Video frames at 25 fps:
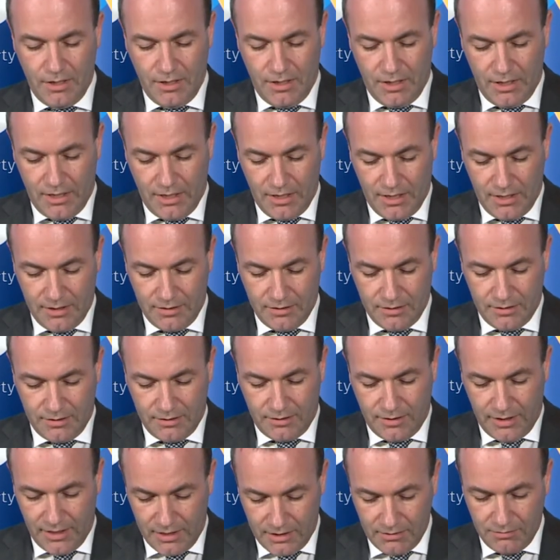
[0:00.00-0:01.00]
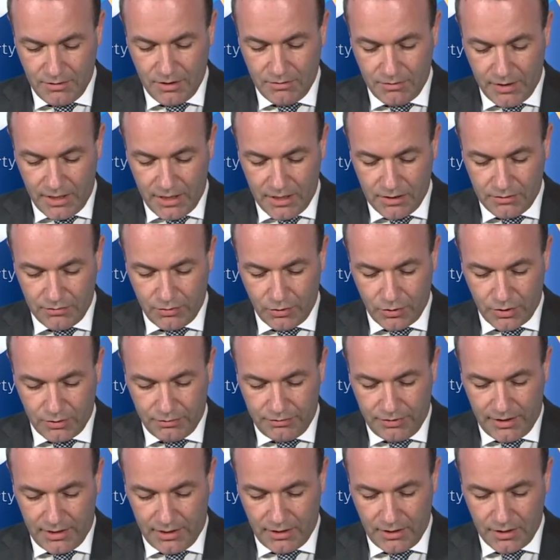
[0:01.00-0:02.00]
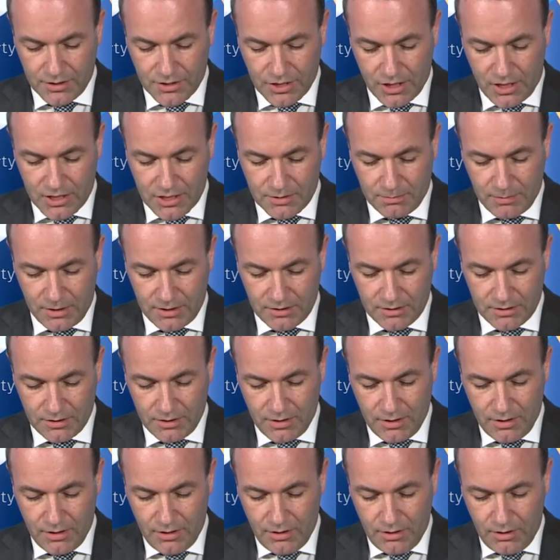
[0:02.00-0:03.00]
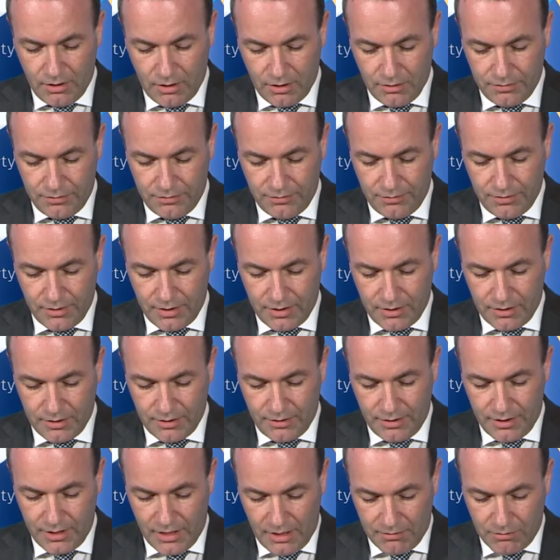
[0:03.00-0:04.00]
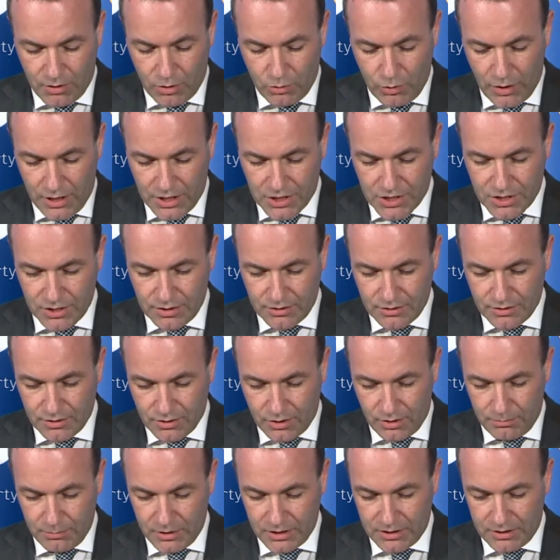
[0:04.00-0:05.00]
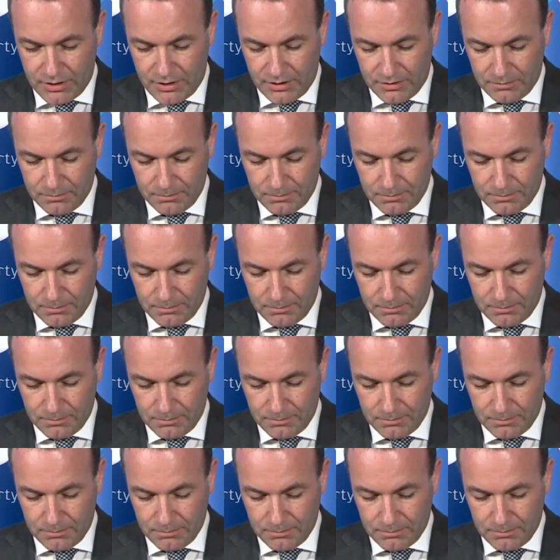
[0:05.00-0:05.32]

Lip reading: and then we wait for the final judgment of the evaluation committee.